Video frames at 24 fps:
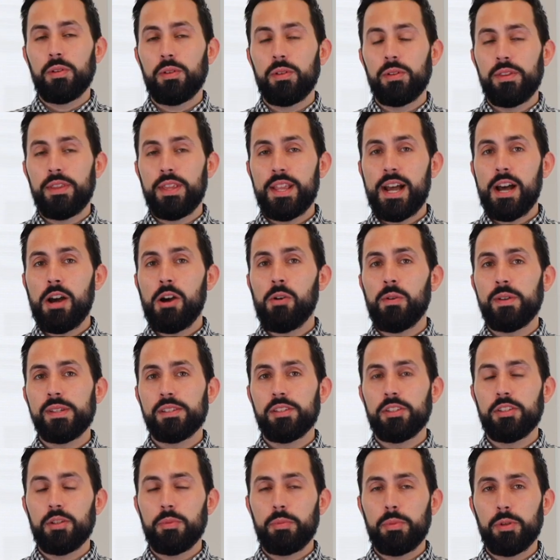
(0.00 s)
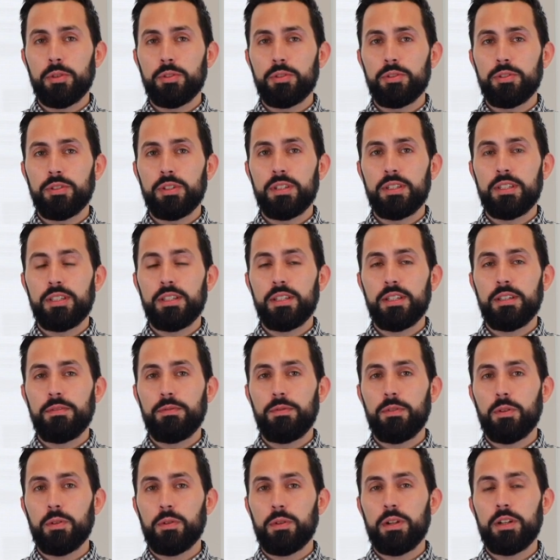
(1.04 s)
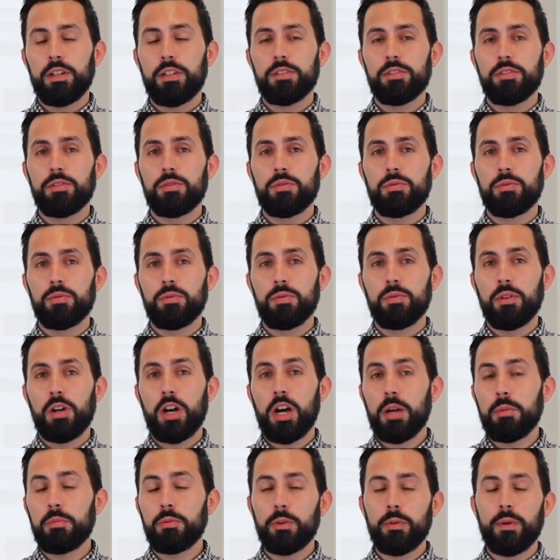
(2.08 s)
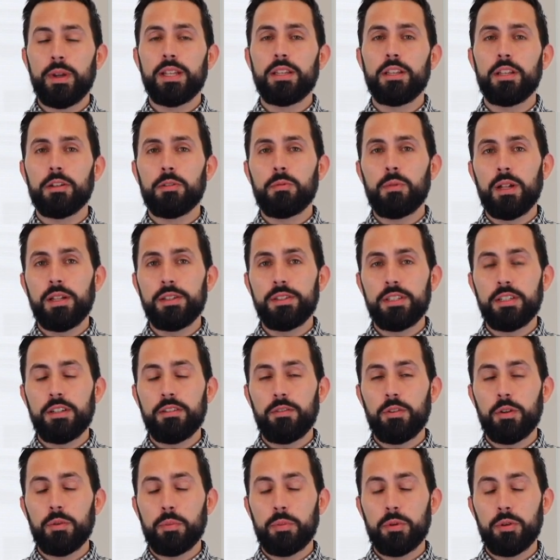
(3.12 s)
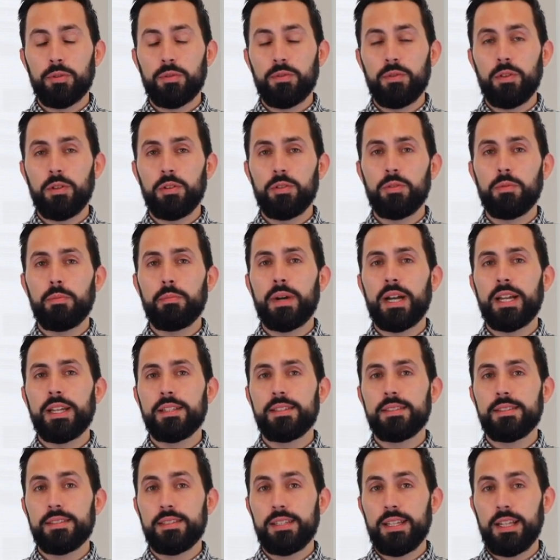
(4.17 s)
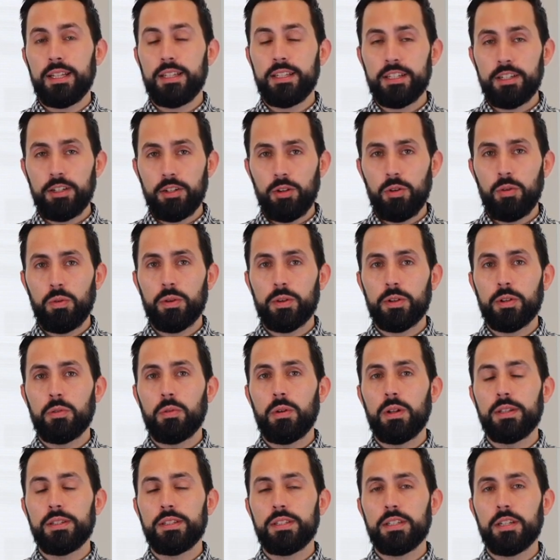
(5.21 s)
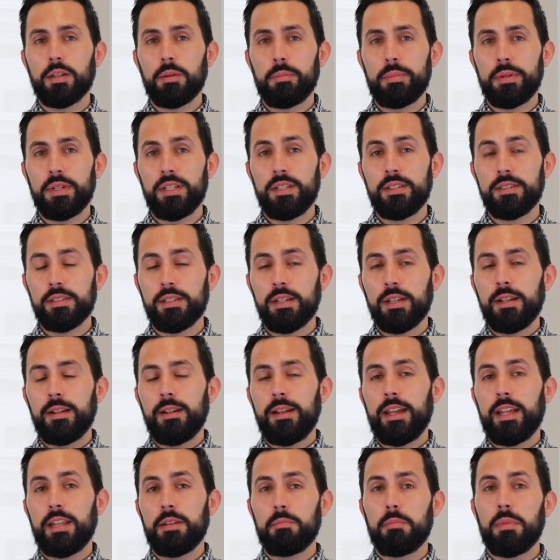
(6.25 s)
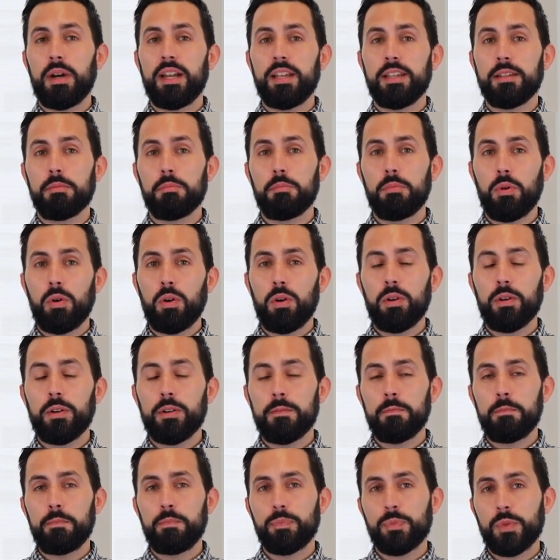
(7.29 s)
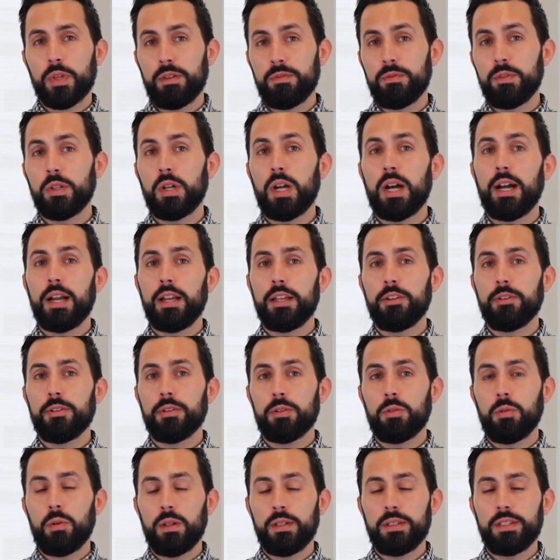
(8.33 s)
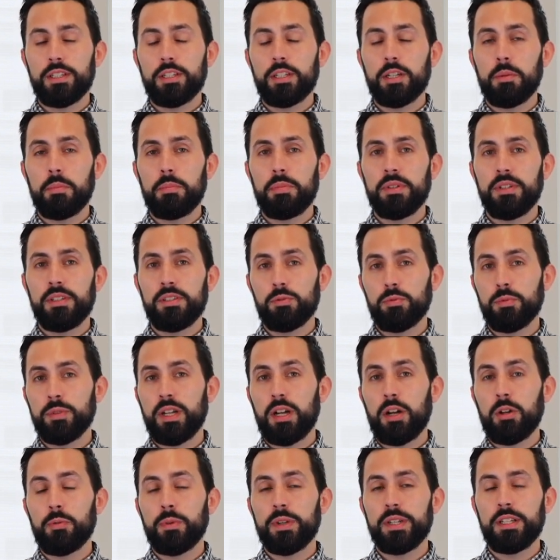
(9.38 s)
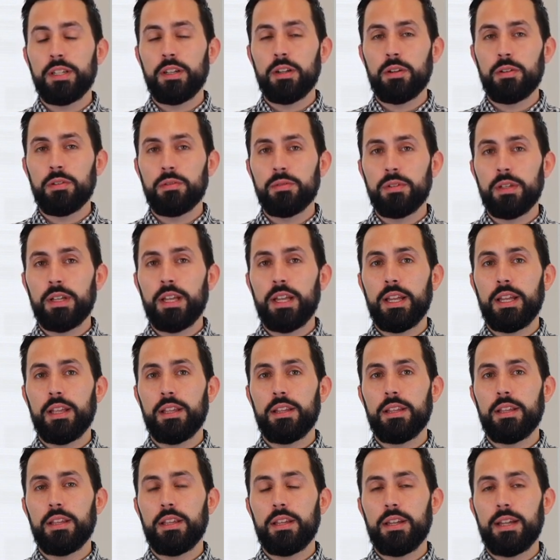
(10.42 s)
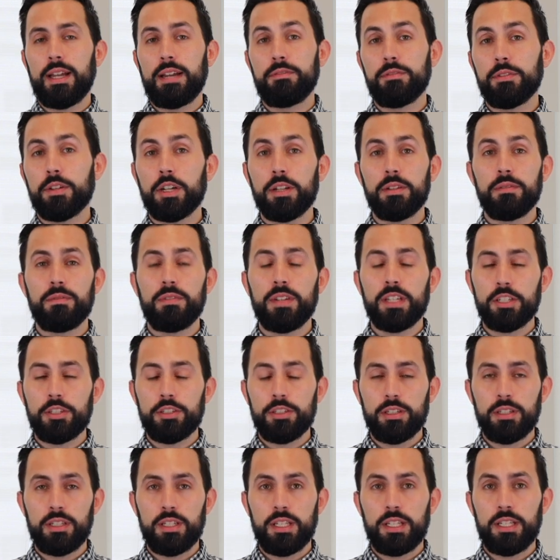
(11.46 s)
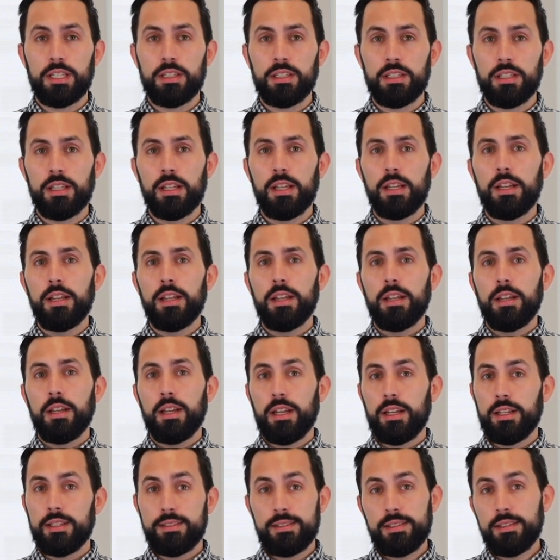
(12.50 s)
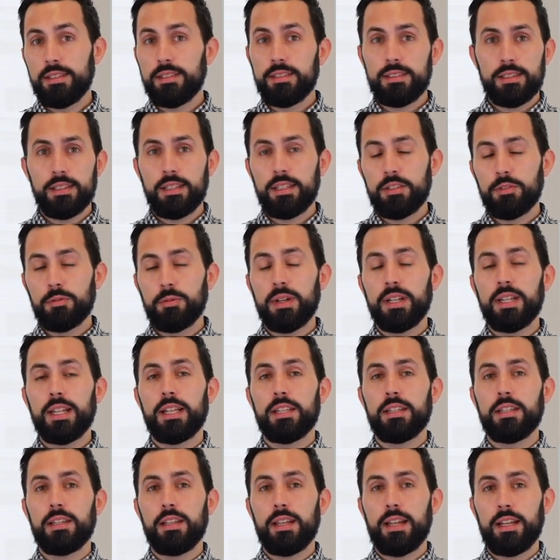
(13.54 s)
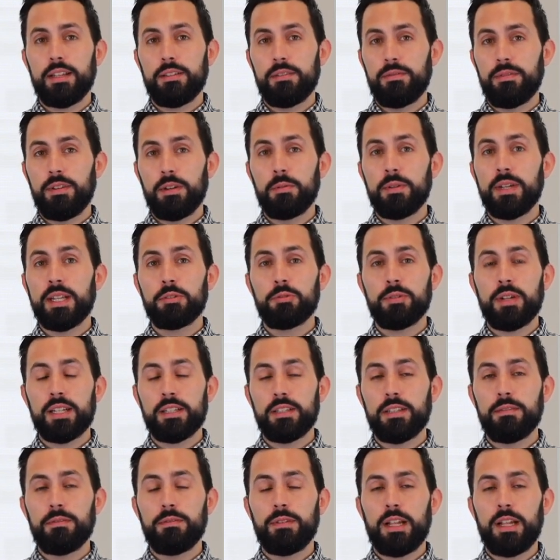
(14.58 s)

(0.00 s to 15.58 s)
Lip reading: now is an opportunity for us to upgrade the quality of our portfolio by selling lower quality companies and buying more of the higher quality companies we already own and have conviction in, since they trade at very attractive